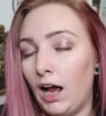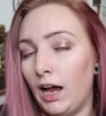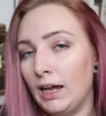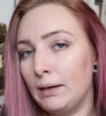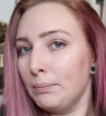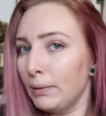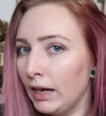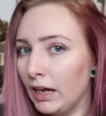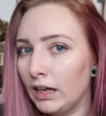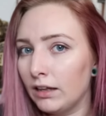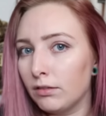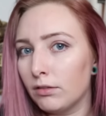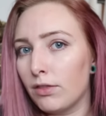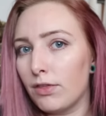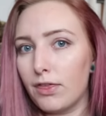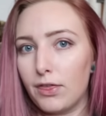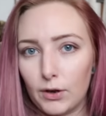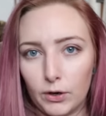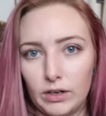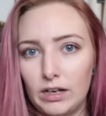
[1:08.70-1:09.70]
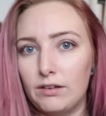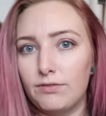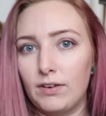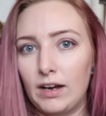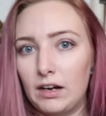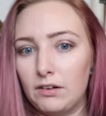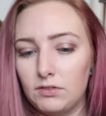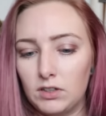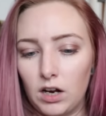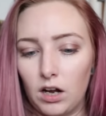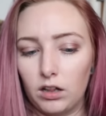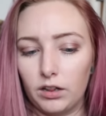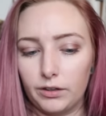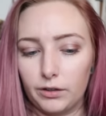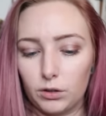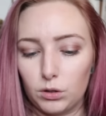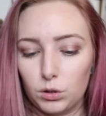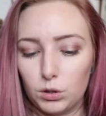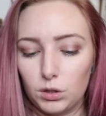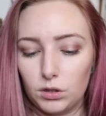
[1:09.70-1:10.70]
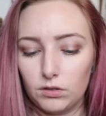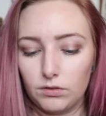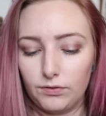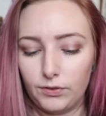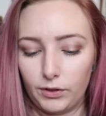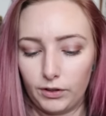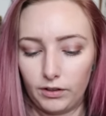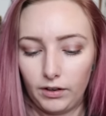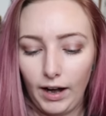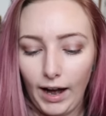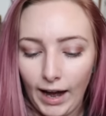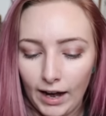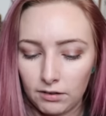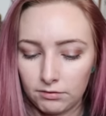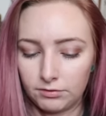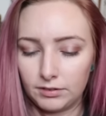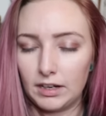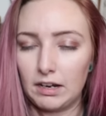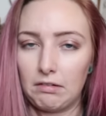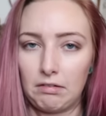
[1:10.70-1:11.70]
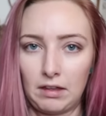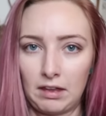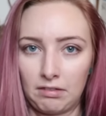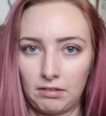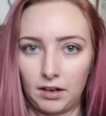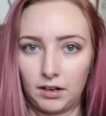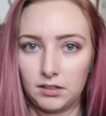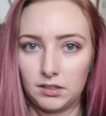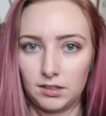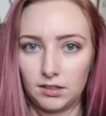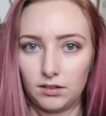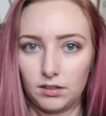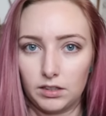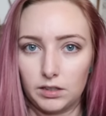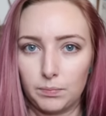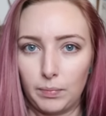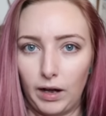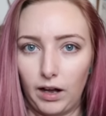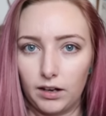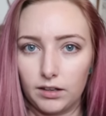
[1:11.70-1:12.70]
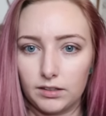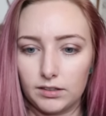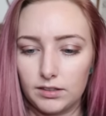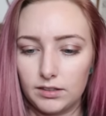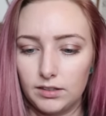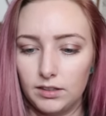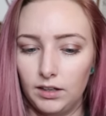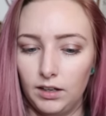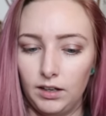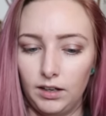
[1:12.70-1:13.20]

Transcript: I paid $35 for everything that is in this box.